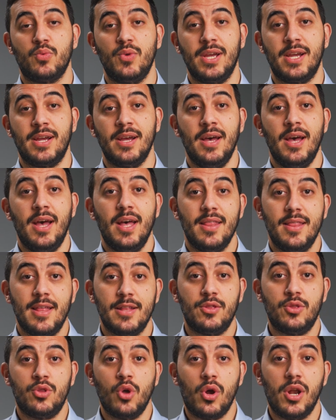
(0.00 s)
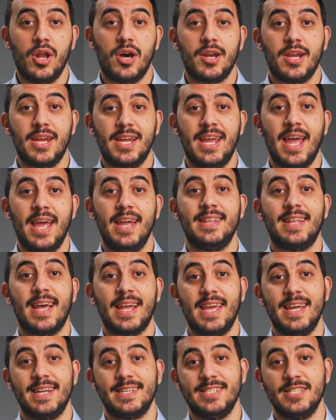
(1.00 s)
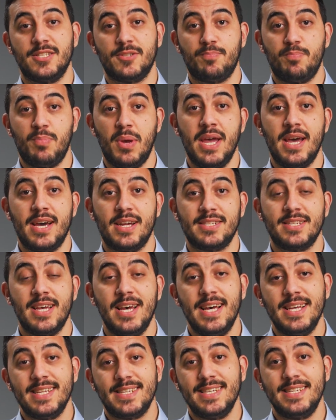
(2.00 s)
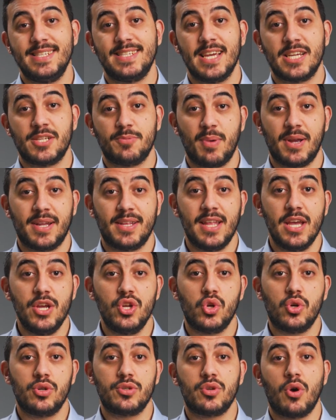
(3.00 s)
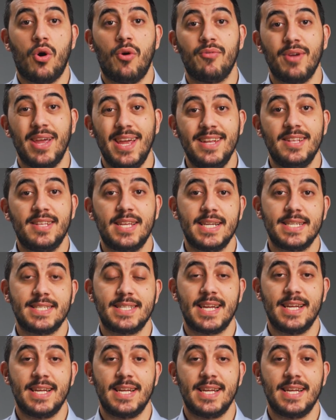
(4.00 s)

week, the dollar gained against its peers since expectations of interest